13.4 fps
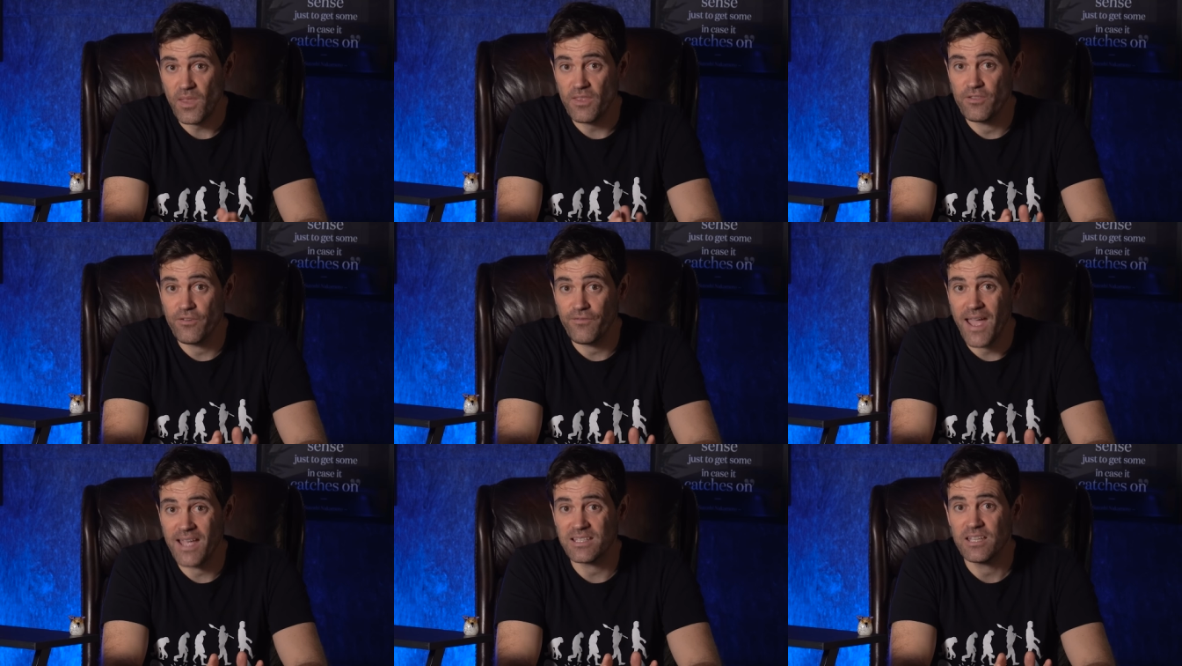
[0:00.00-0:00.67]
The
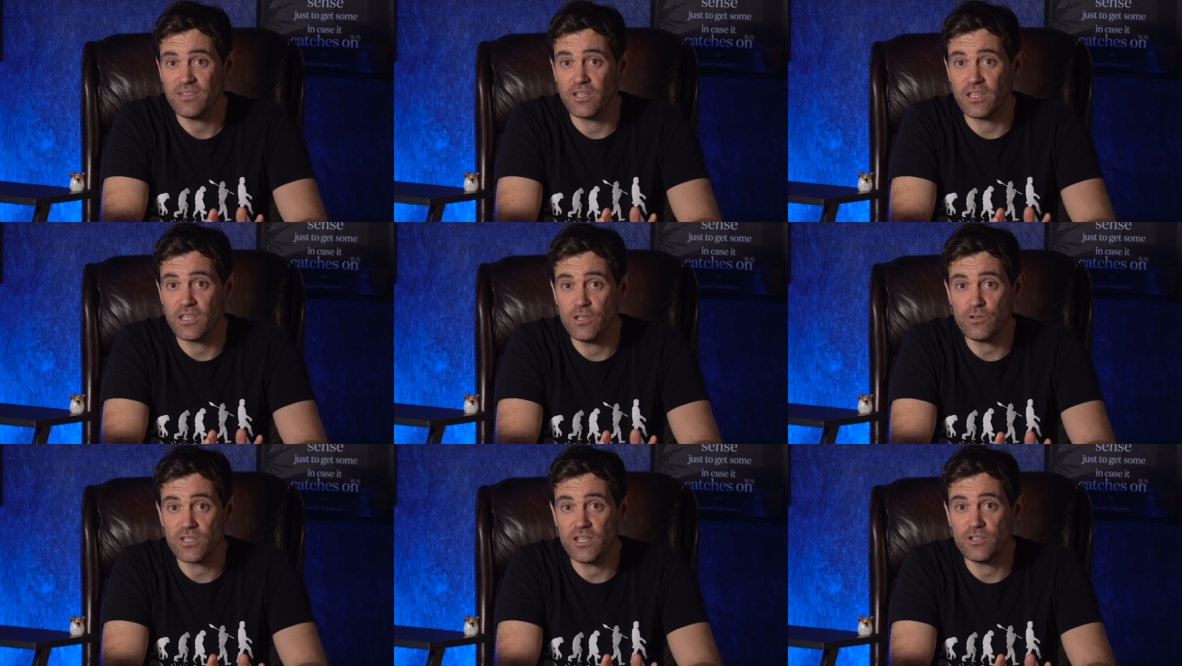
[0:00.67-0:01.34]
fact that
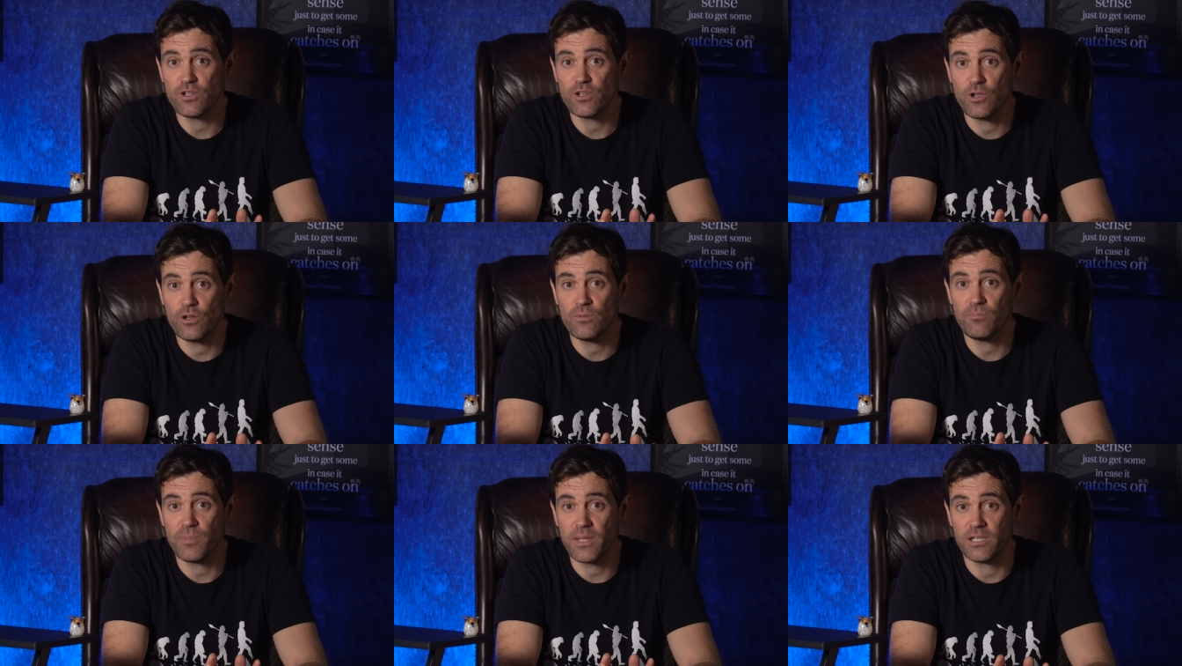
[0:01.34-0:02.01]
usage
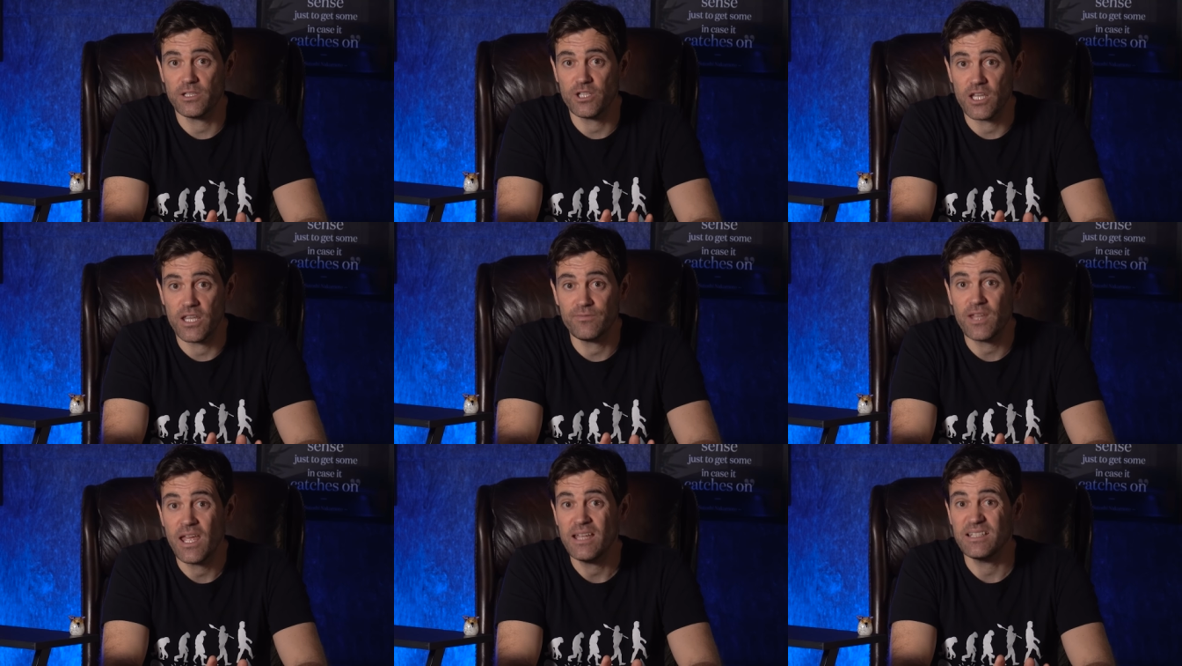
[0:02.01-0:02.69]
couldn't be
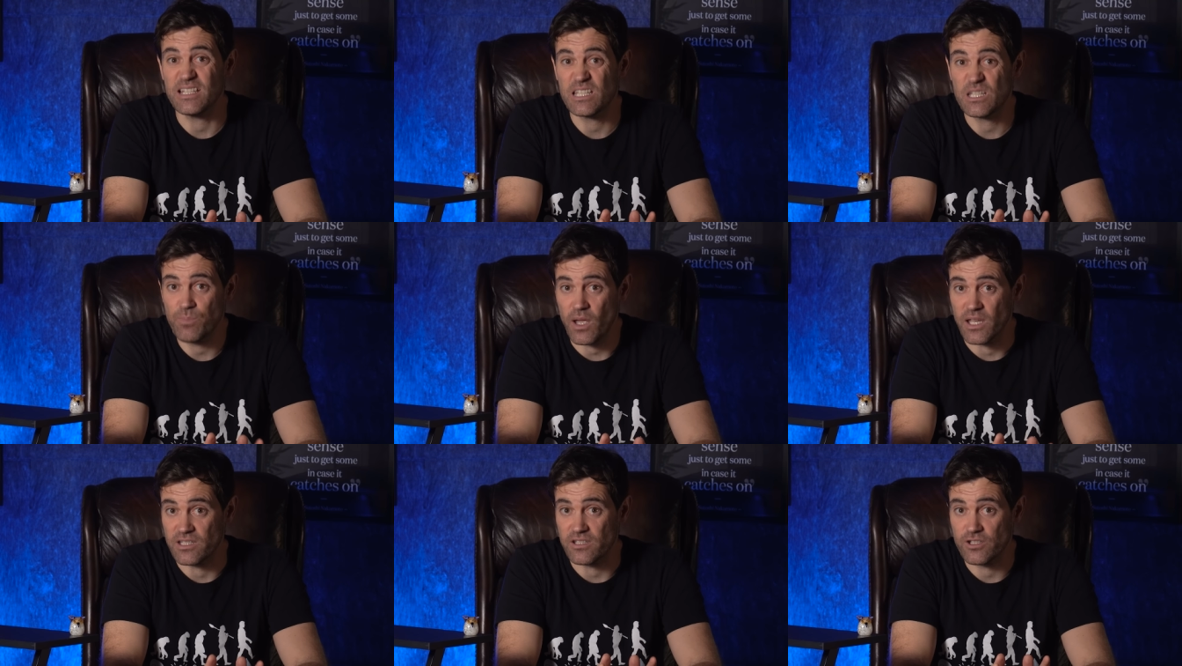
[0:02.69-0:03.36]
achieved
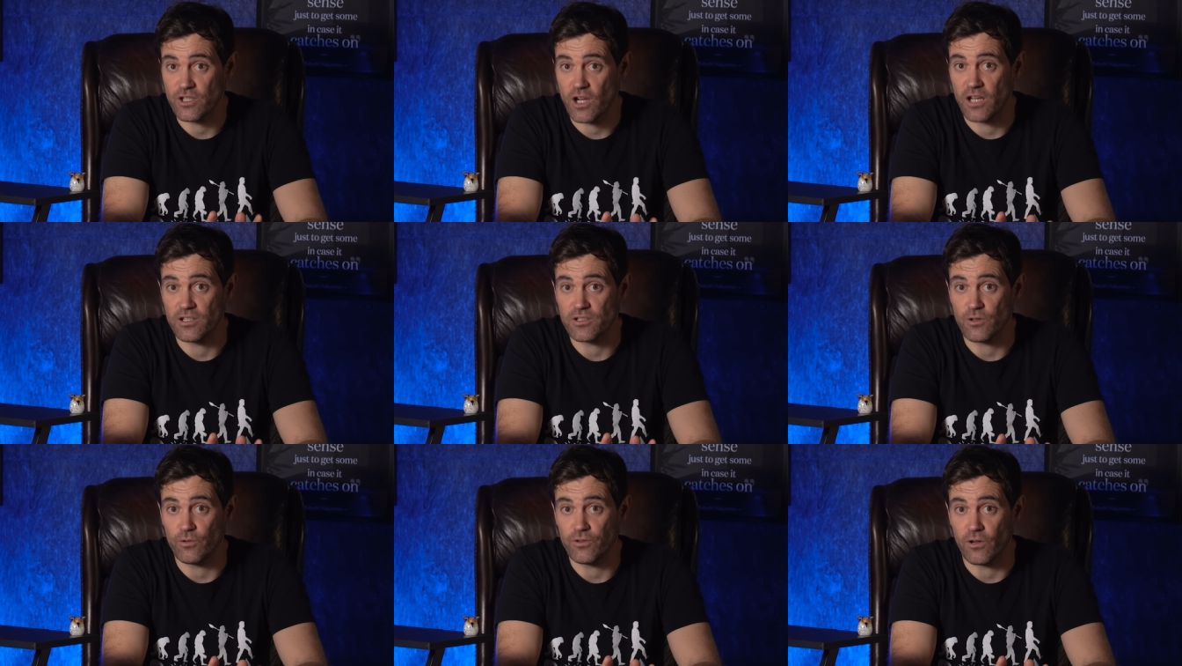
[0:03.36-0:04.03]
despite
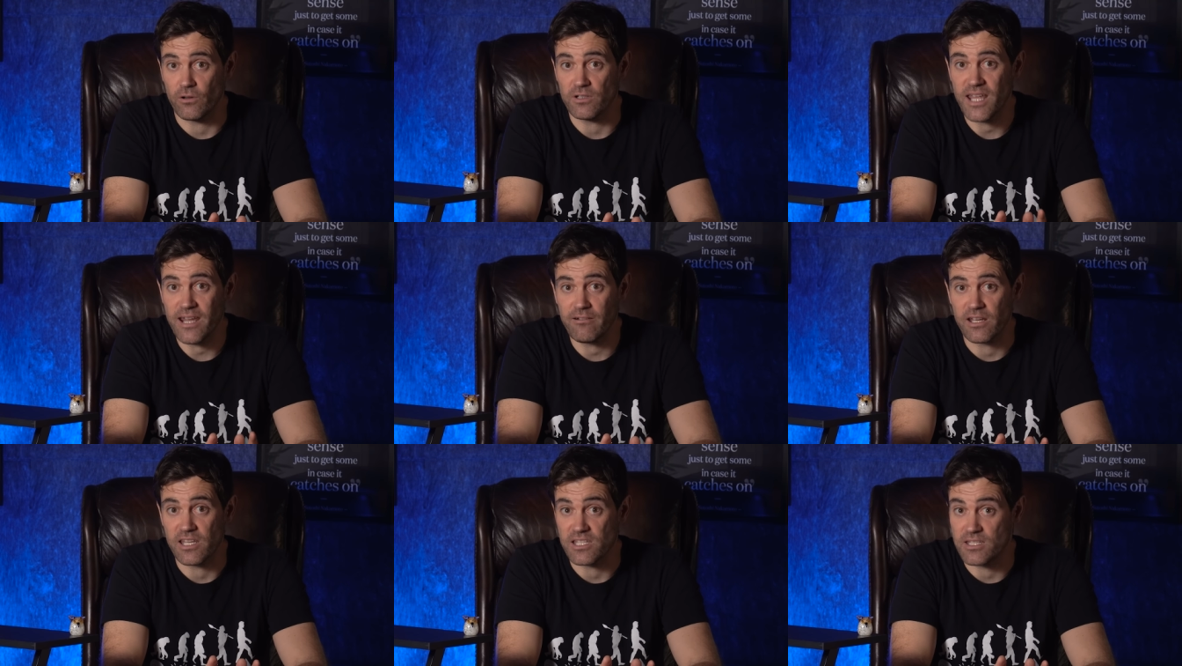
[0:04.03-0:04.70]
China's
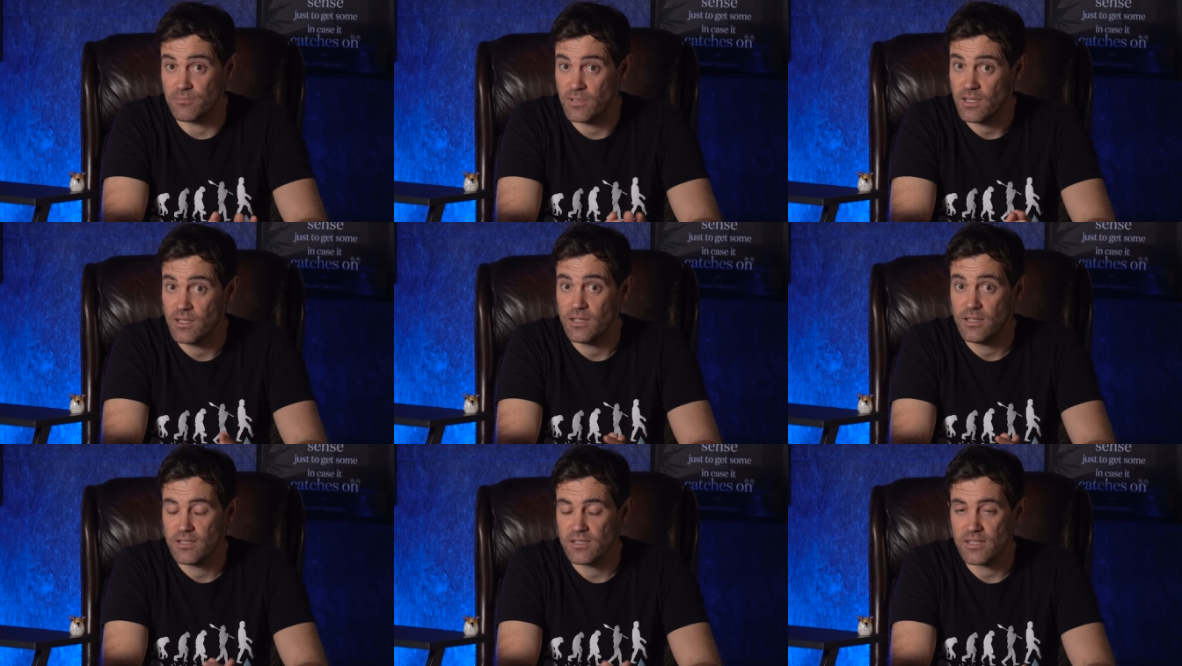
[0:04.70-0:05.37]
authoritarianism
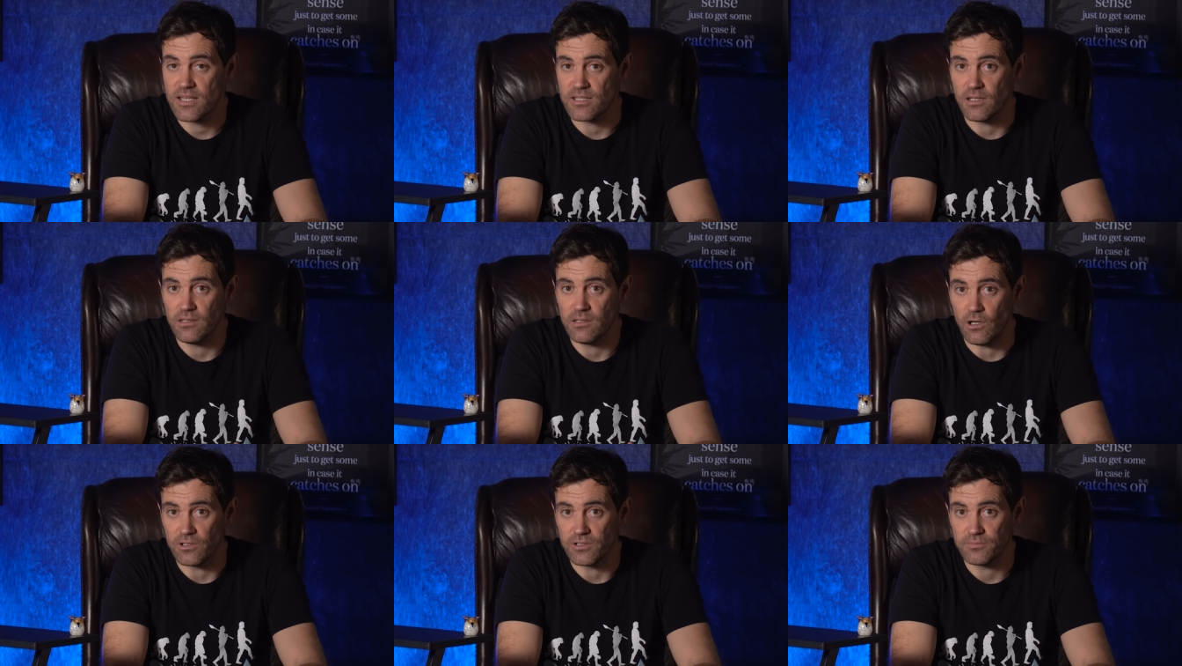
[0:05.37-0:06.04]
says a
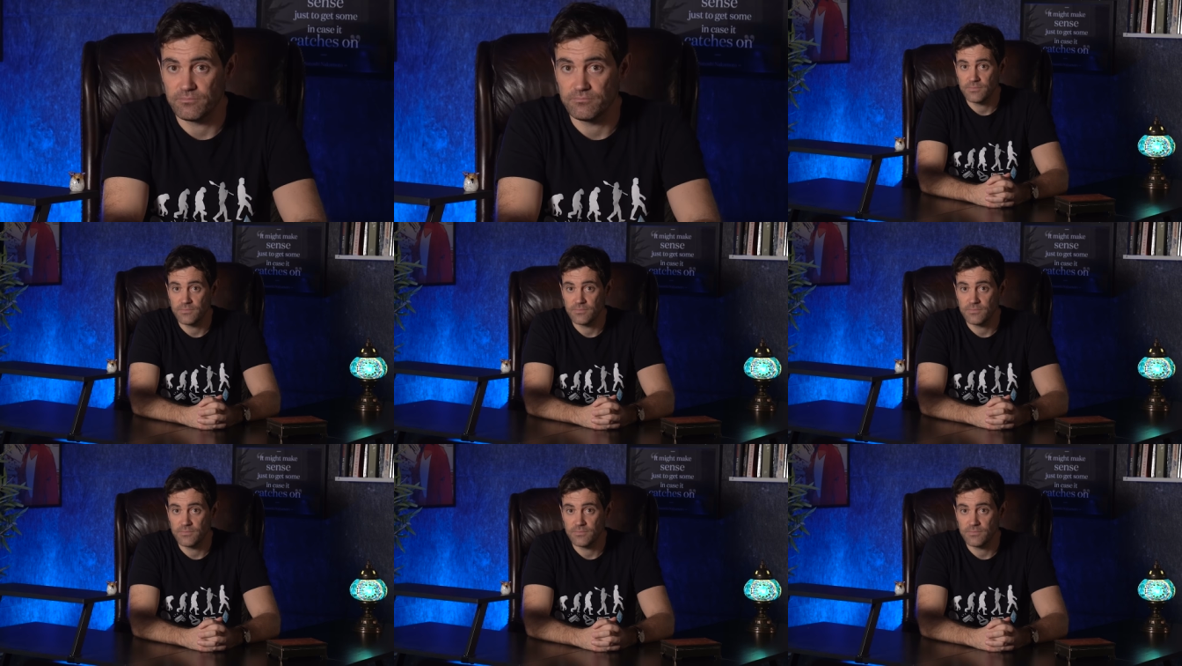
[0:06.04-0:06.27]
lot.